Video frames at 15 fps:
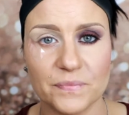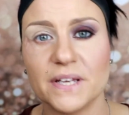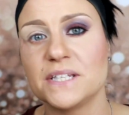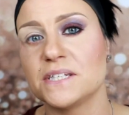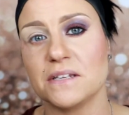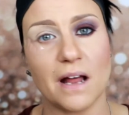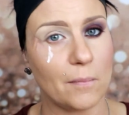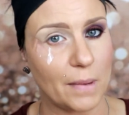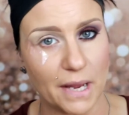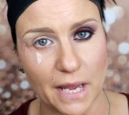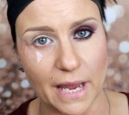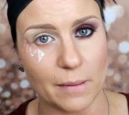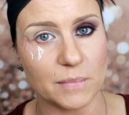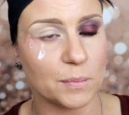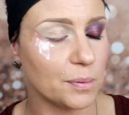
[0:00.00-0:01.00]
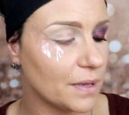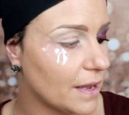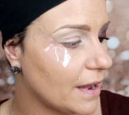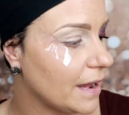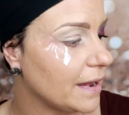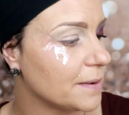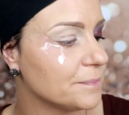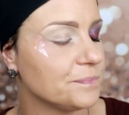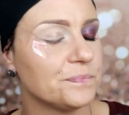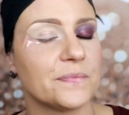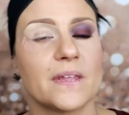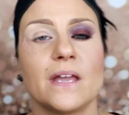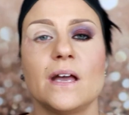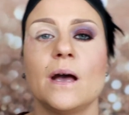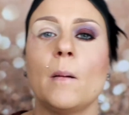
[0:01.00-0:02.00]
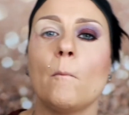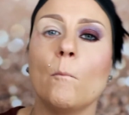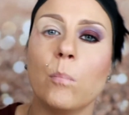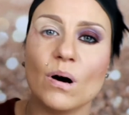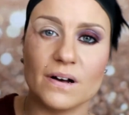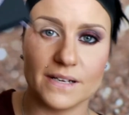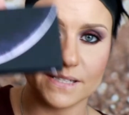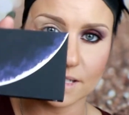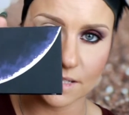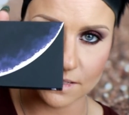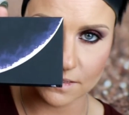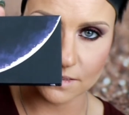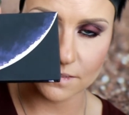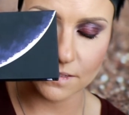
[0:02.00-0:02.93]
It's not my game to play, but